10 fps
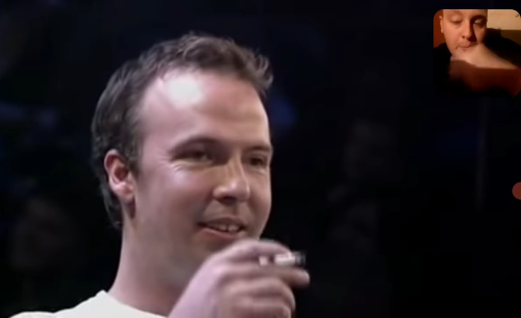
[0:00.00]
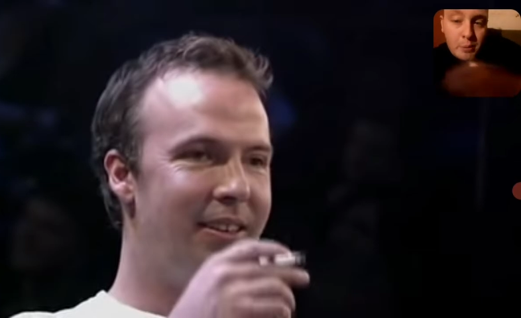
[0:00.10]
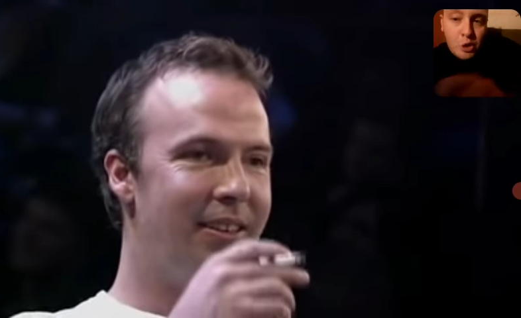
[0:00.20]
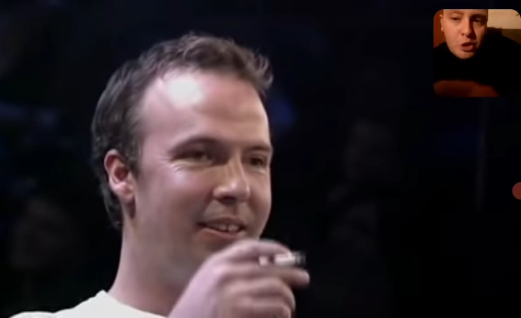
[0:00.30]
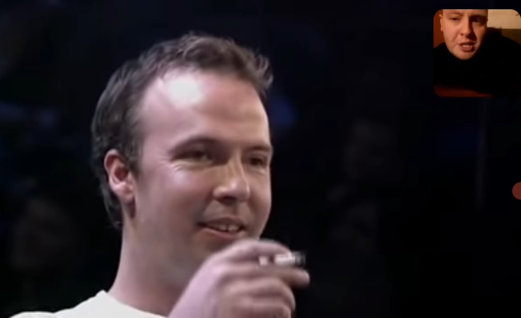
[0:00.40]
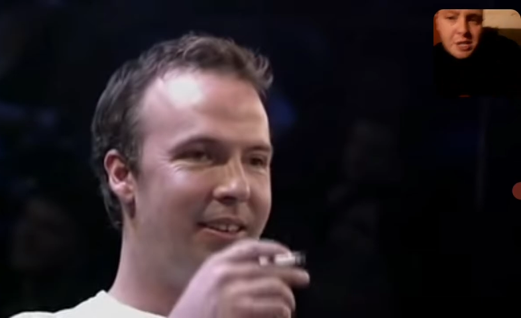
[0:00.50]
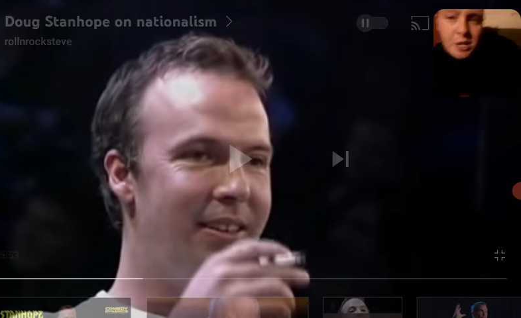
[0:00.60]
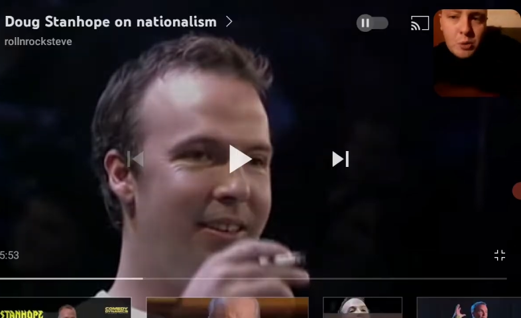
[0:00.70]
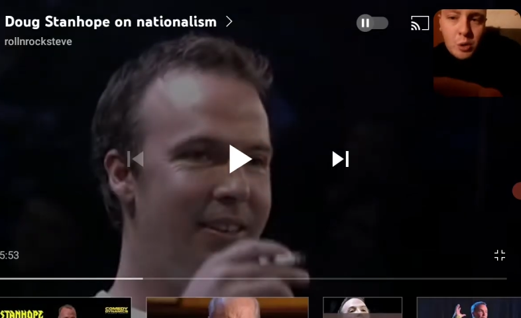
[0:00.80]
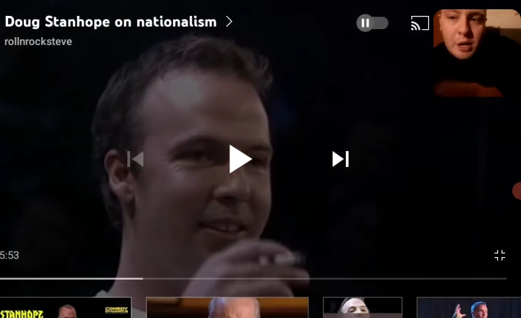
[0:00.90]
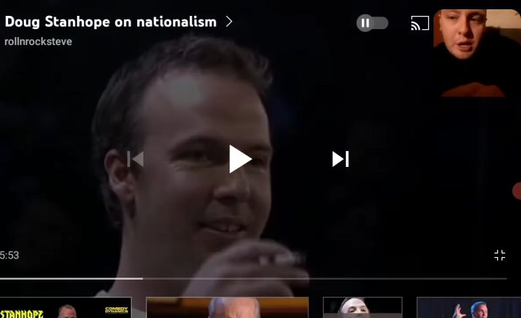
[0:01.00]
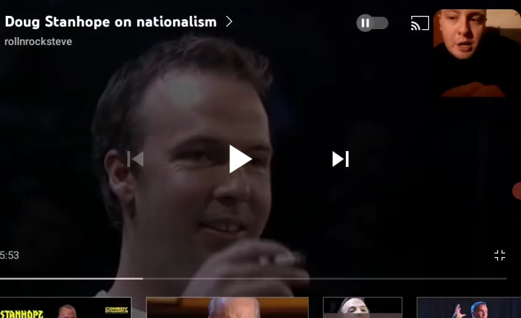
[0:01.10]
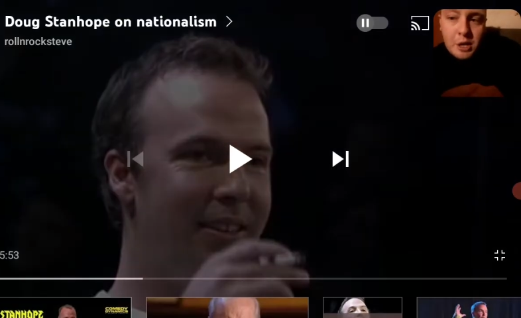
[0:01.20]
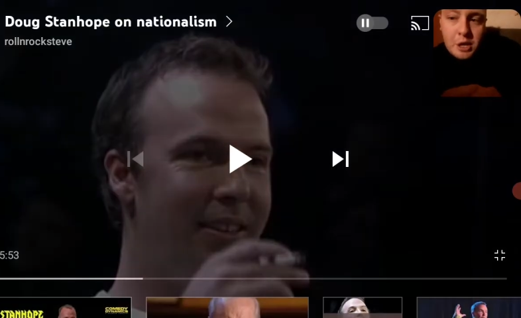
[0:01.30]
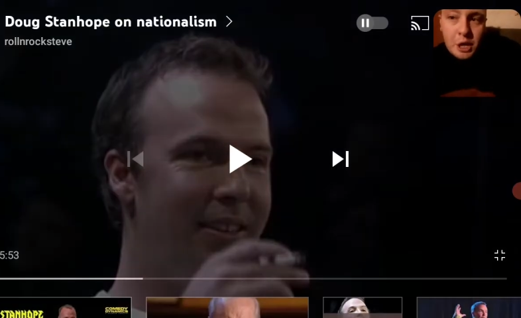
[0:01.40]
Speaker 1: But let's see what
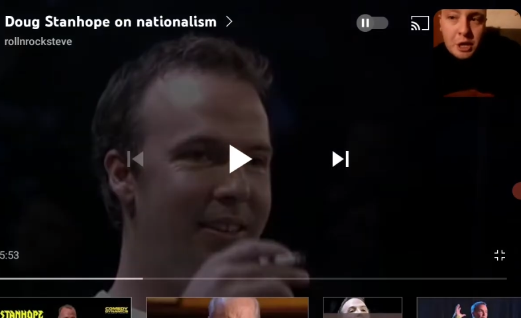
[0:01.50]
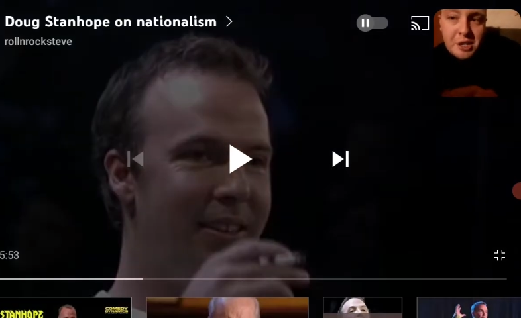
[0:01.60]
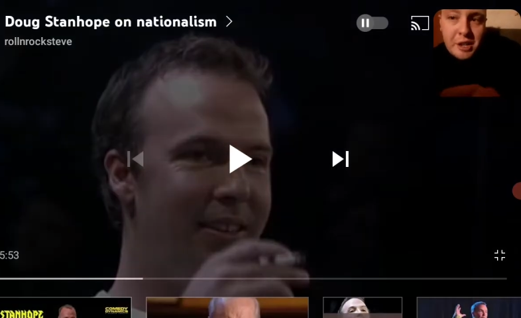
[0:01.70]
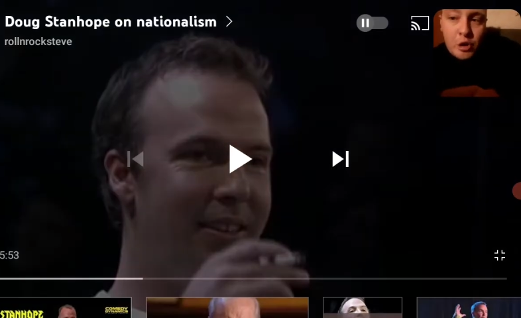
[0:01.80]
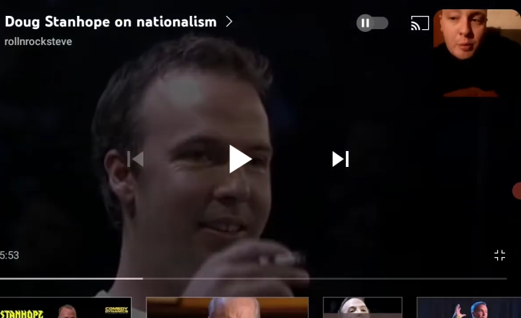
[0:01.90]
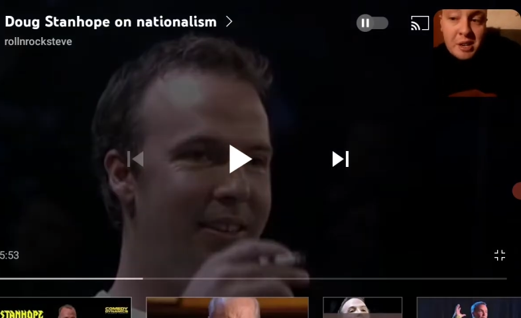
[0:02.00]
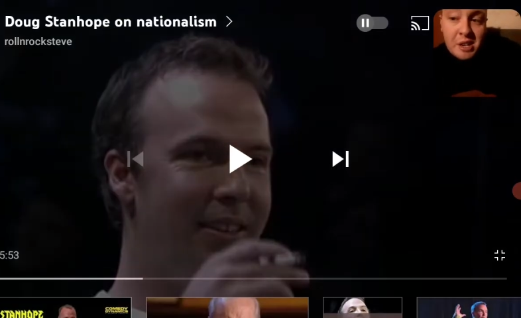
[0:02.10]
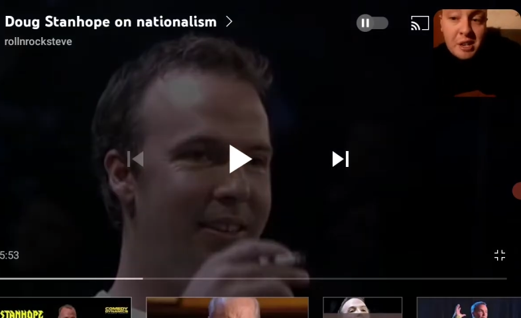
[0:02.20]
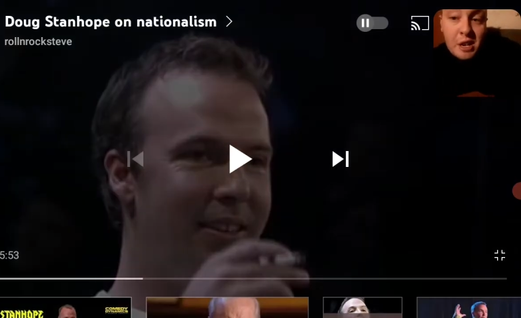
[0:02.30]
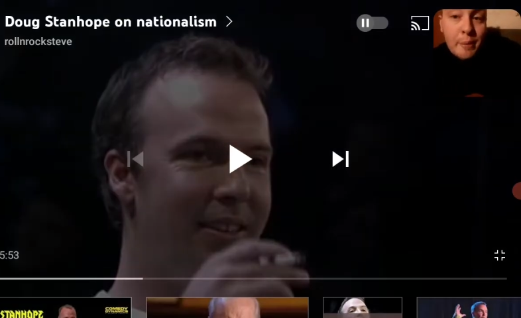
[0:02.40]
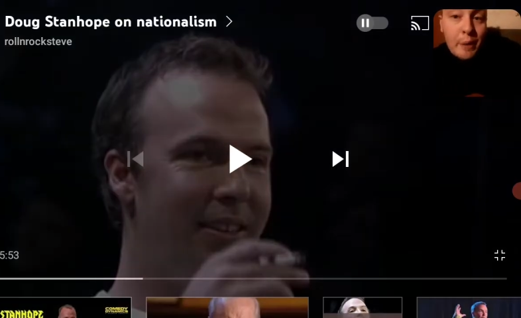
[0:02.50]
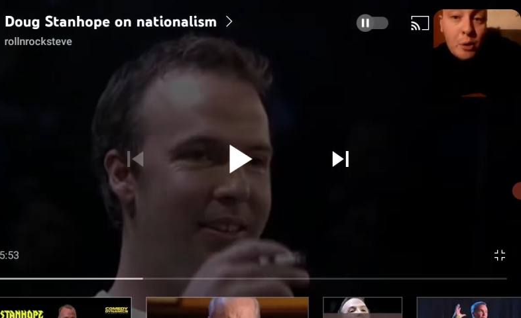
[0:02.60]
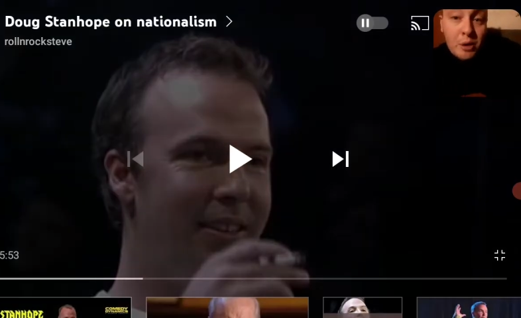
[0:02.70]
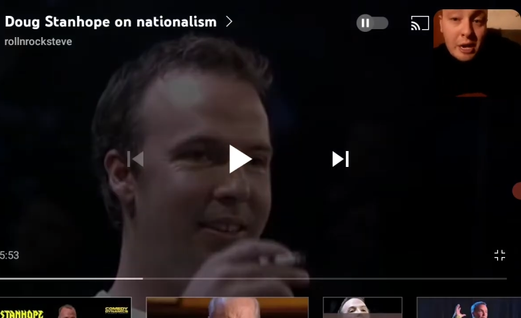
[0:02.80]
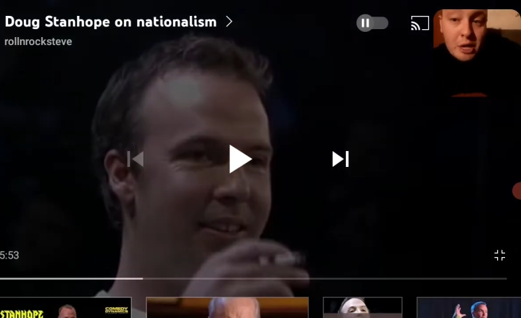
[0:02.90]
Doug Stanhope has to say
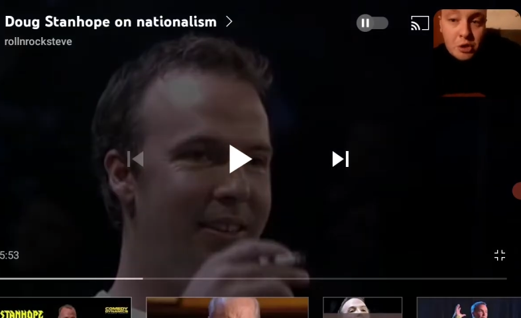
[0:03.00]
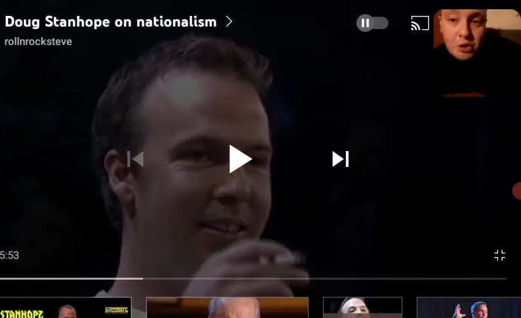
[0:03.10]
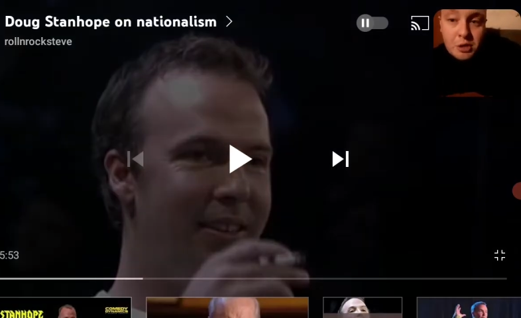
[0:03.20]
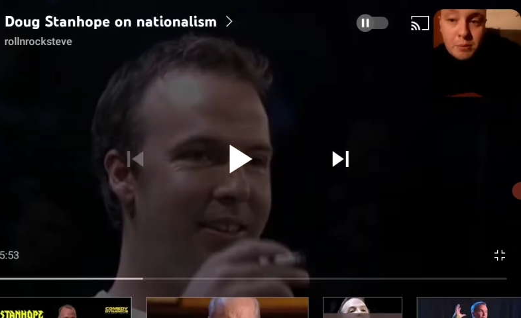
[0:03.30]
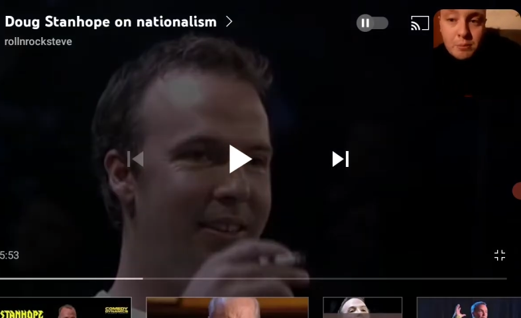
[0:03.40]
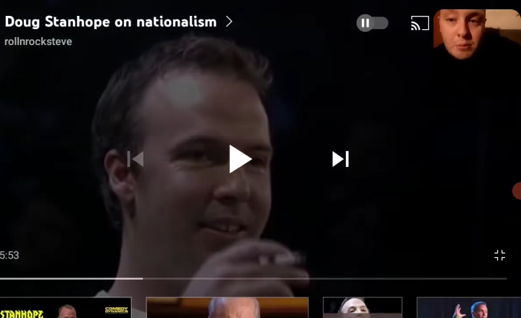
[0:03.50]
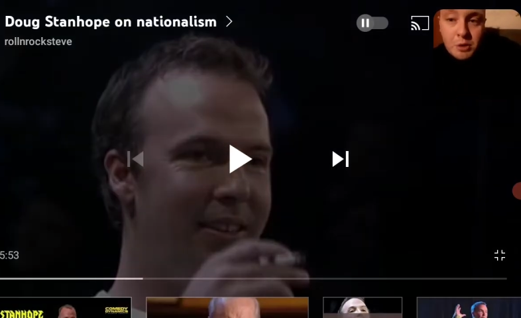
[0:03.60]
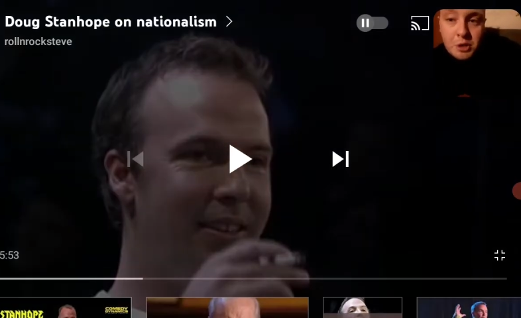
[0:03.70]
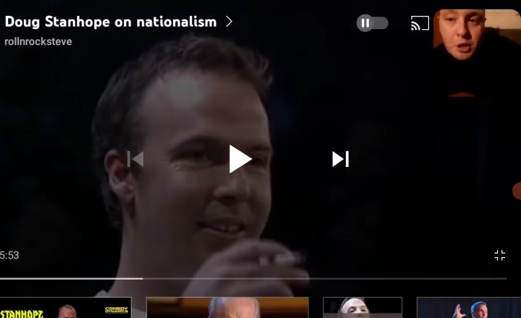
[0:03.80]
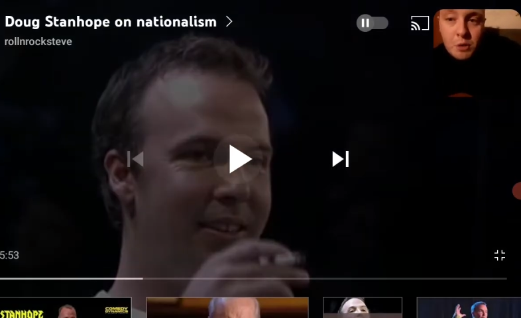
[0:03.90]
about nationalism. Let's go.